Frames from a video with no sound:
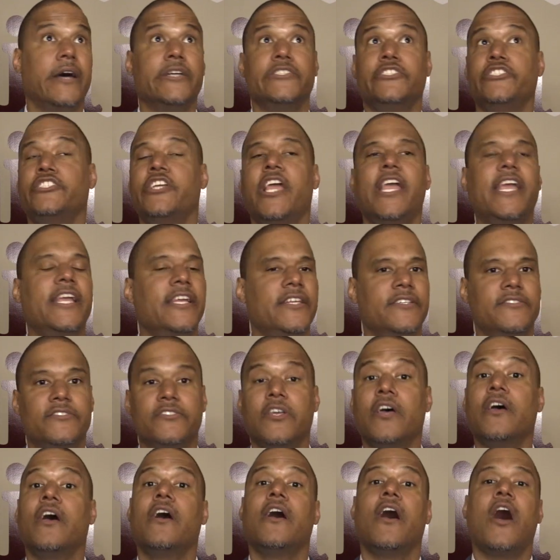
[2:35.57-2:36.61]
jeans,
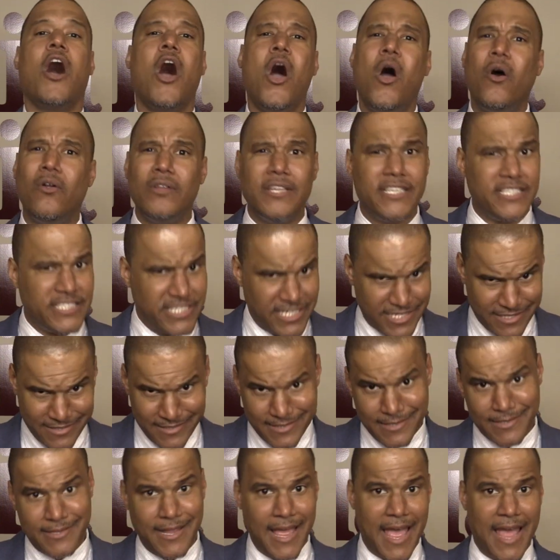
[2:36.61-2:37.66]
holy jeans
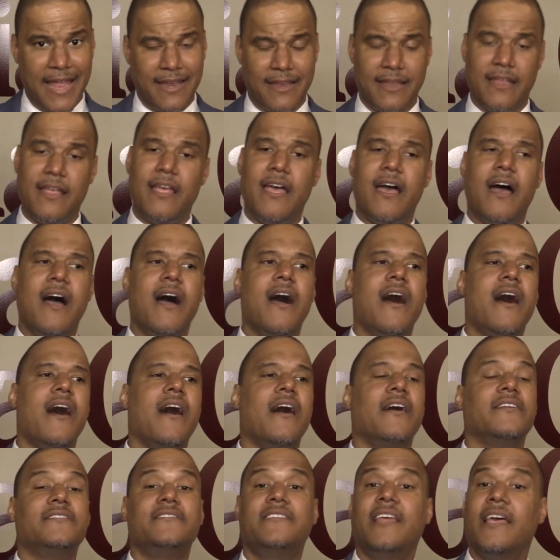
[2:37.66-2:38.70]
at
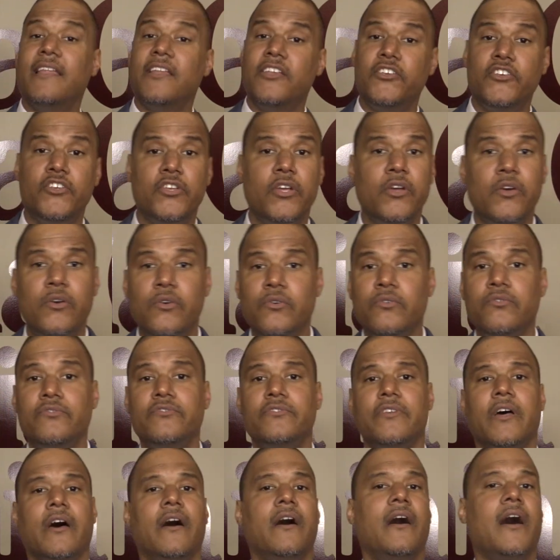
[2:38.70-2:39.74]
that, tennis
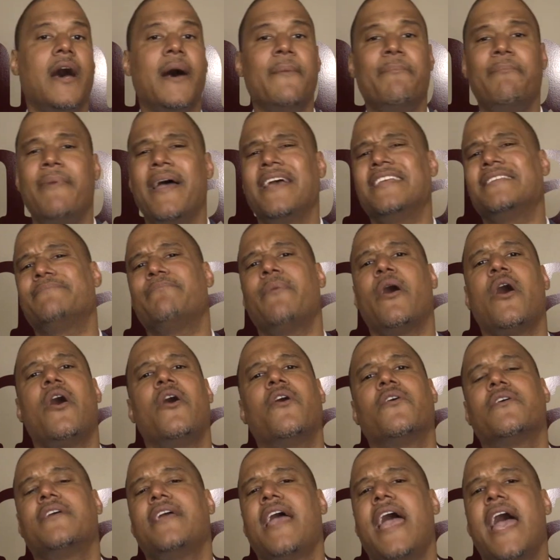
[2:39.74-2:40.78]
shoes, a
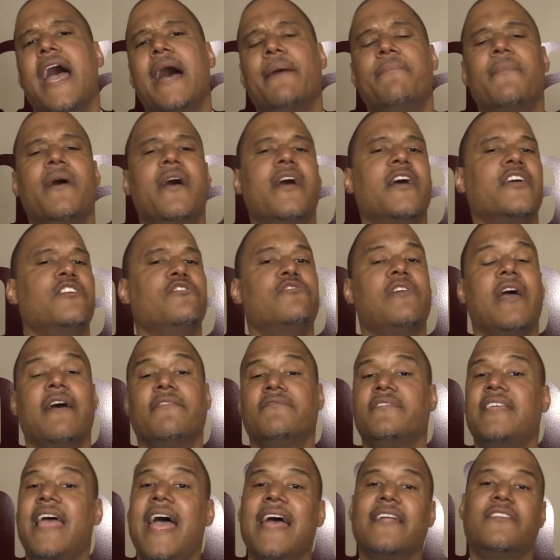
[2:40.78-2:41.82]
baseball cap, you
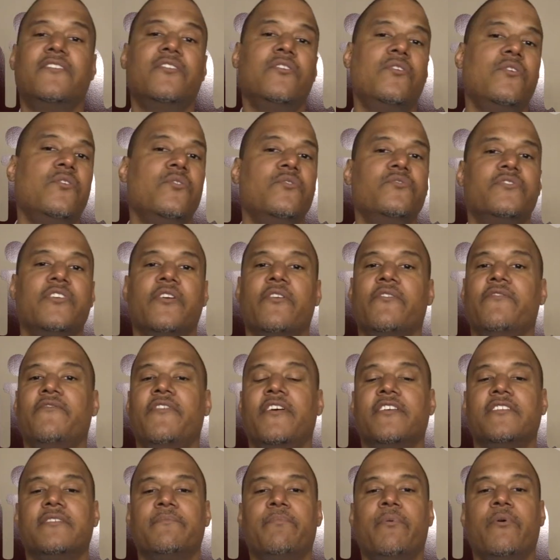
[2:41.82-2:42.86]
have tattoos that are
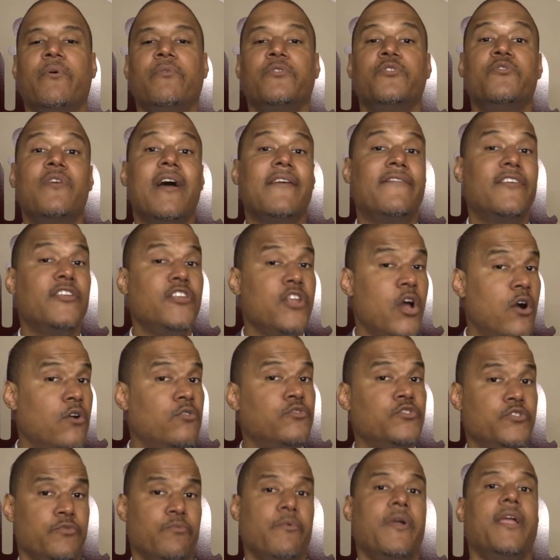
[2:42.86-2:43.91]
visible, you have a
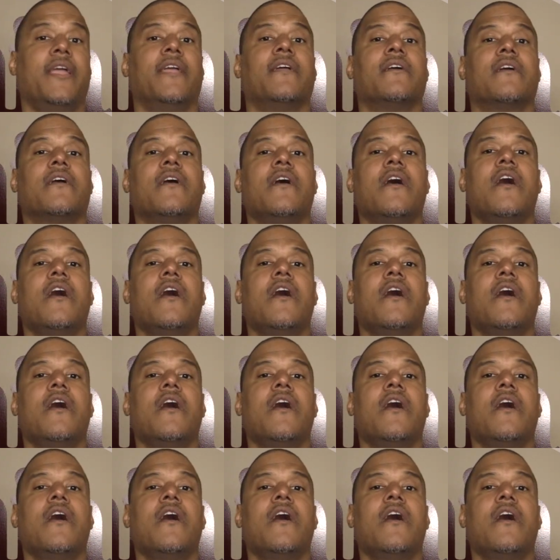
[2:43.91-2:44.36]
nose ring.